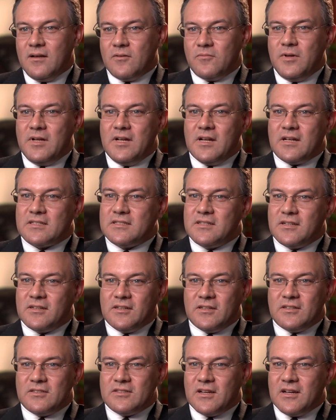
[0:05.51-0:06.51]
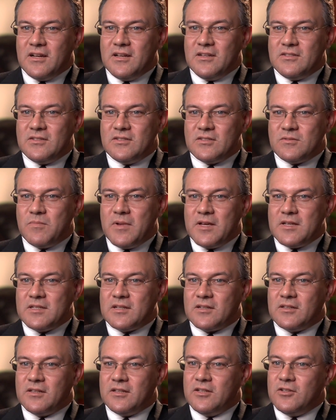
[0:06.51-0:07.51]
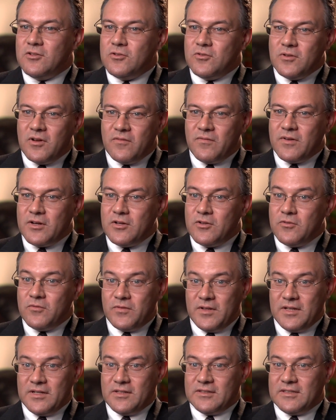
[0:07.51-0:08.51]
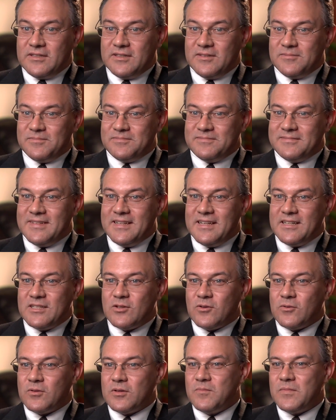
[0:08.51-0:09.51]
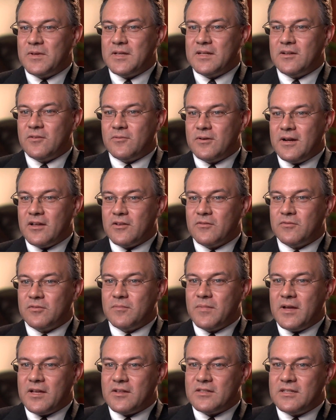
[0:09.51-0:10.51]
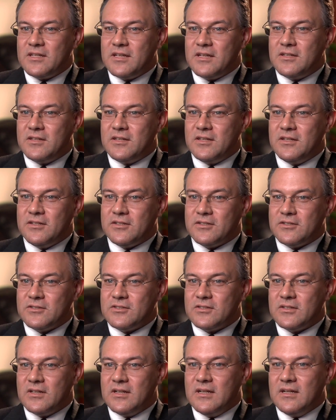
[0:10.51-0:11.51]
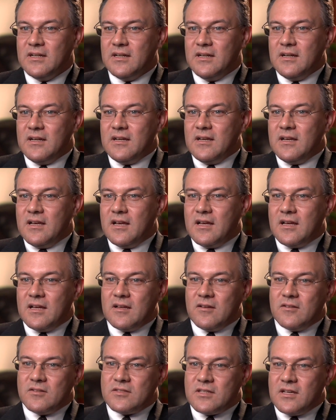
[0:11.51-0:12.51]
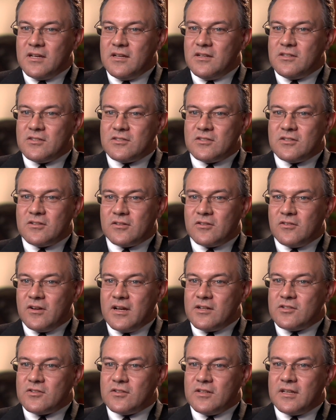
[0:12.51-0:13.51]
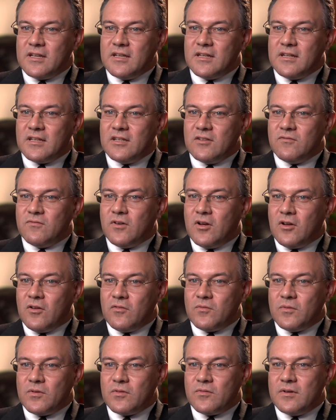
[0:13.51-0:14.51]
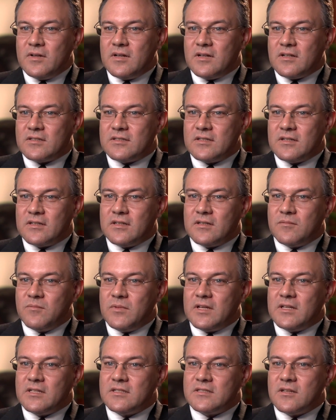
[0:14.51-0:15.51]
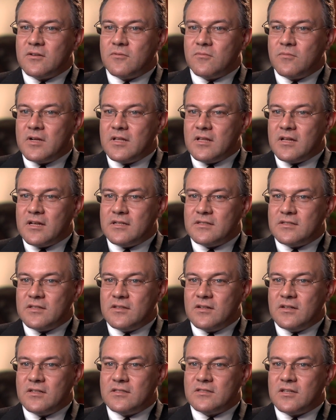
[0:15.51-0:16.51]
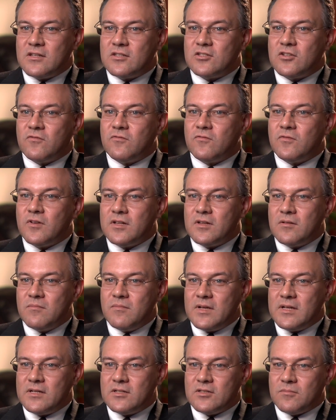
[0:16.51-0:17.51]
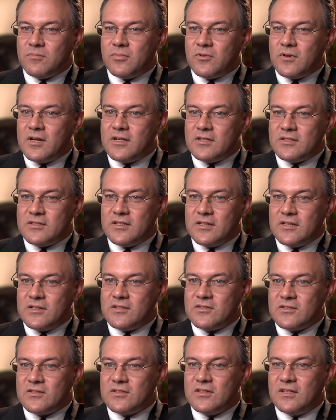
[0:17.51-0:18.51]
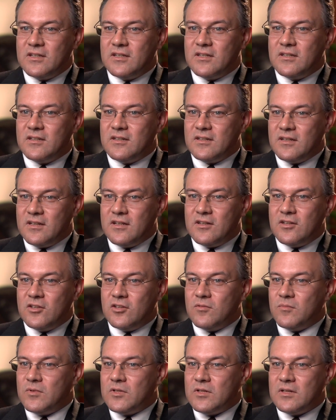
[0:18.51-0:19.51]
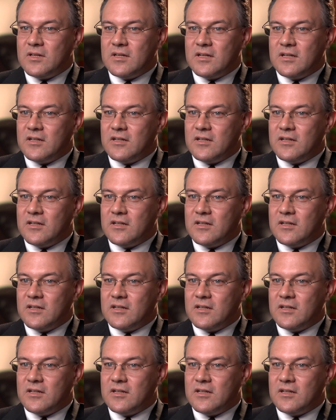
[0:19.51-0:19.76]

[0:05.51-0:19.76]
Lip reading: Redox signaling science is basically a very new field. It's only been around for about 10 years. Scientists are gradually getting involved with redox signaling because they realize that it's such a fundamental process in human